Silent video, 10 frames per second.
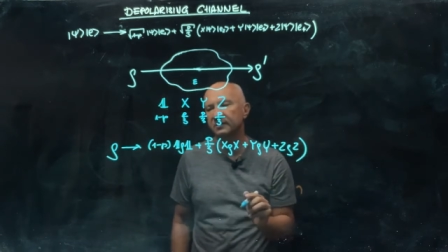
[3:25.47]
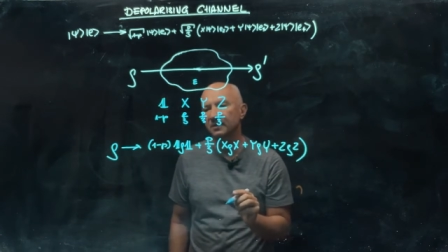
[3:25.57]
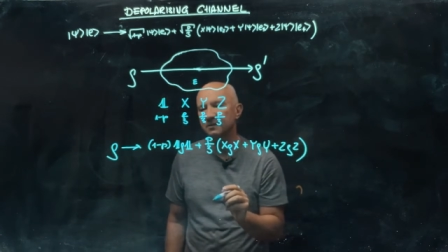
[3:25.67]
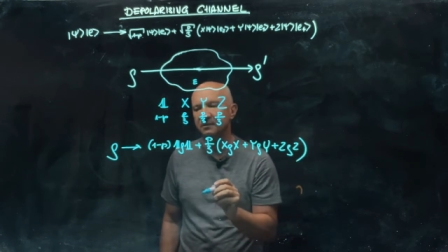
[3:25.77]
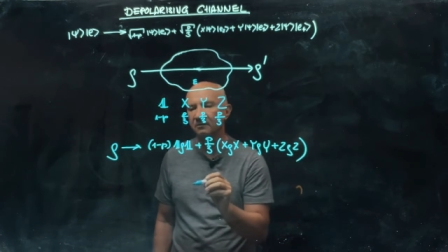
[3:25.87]

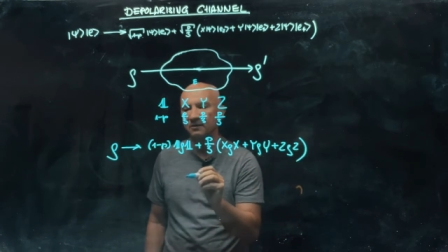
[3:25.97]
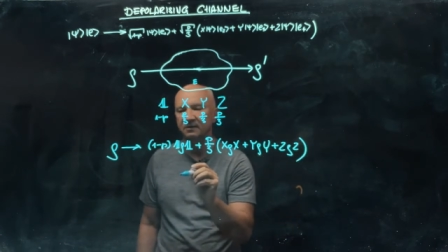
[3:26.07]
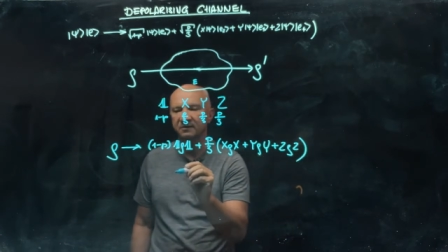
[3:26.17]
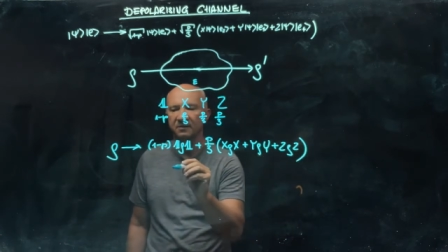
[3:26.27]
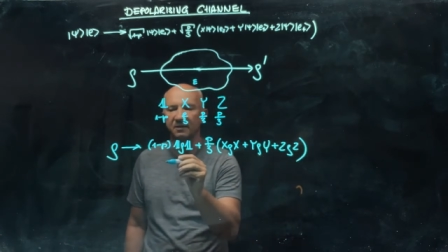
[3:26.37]
that you can
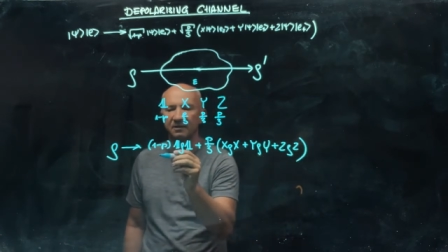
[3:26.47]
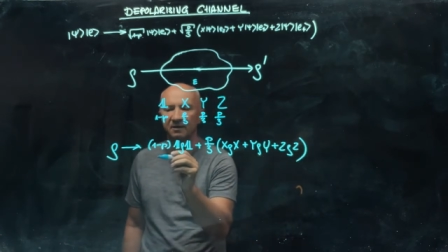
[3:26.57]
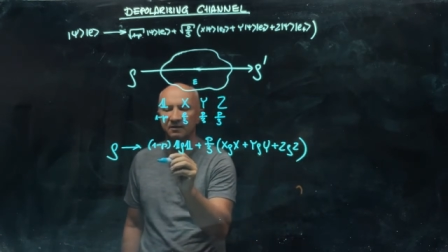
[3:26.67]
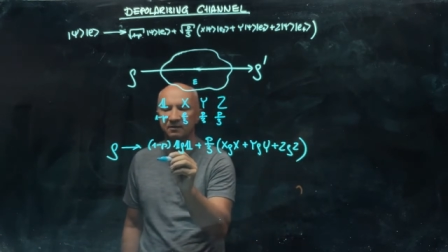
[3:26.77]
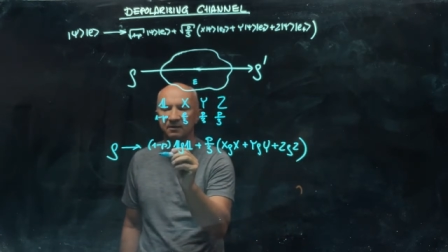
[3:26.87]
say
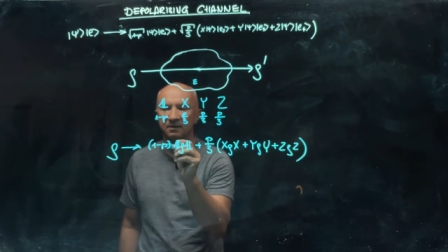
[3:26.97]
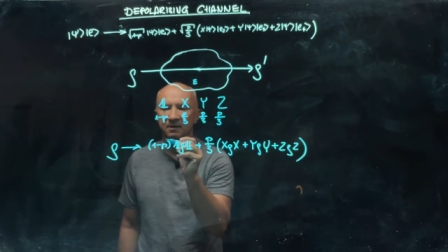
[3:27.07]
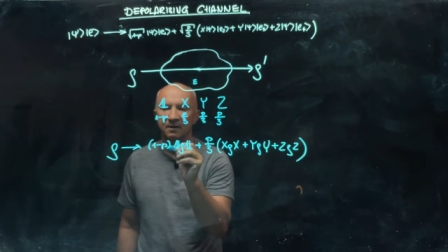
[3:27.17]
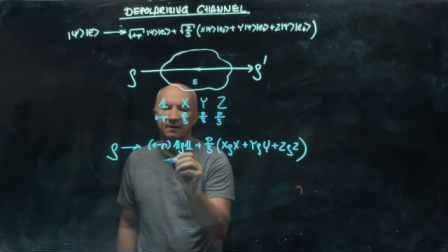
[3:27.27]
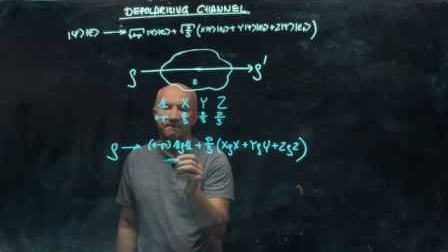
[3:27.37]
that,
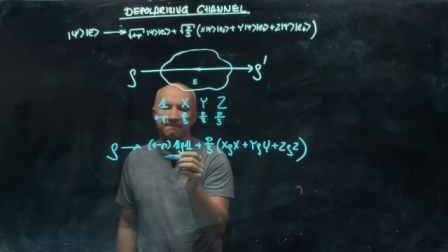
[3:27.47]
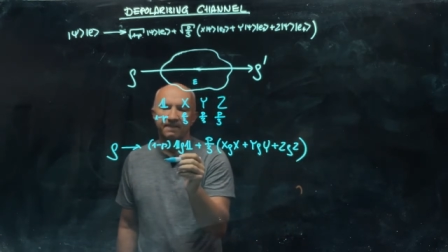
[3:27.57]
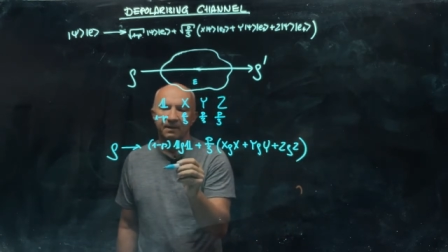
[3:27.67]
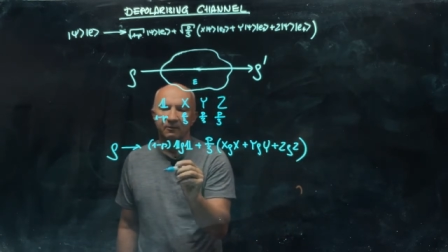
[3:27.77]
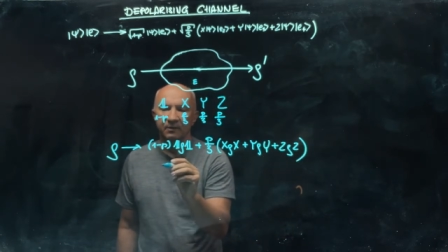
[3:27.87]

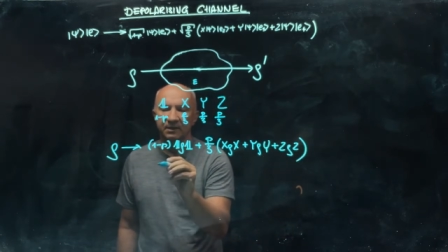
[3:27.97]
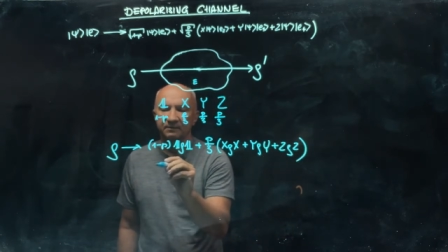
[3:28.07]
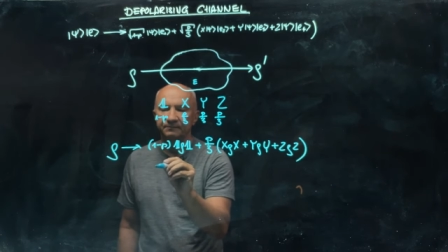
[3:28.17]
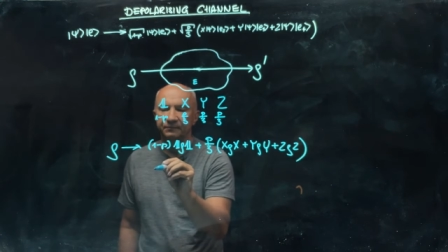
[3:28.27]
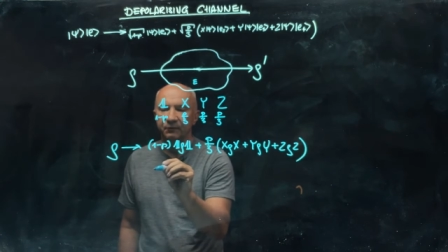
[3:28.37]
well,
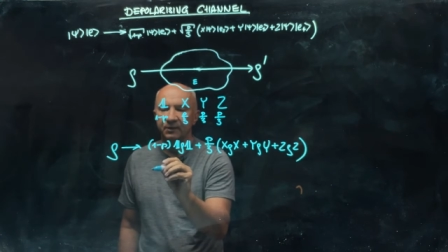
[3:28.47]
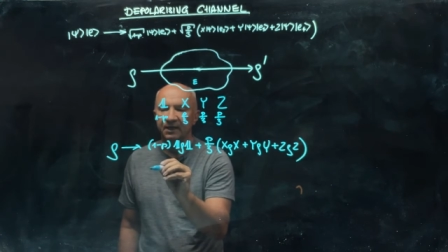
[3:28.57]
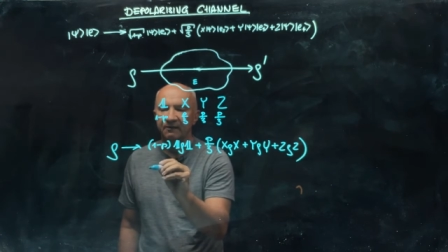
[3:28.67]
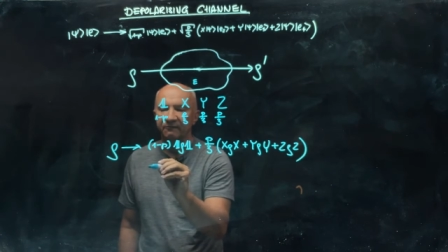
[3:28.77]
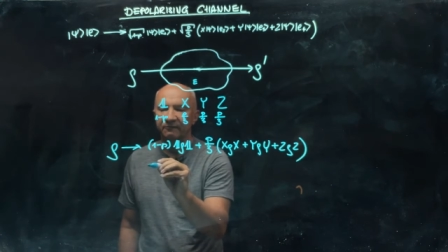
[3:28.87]
we have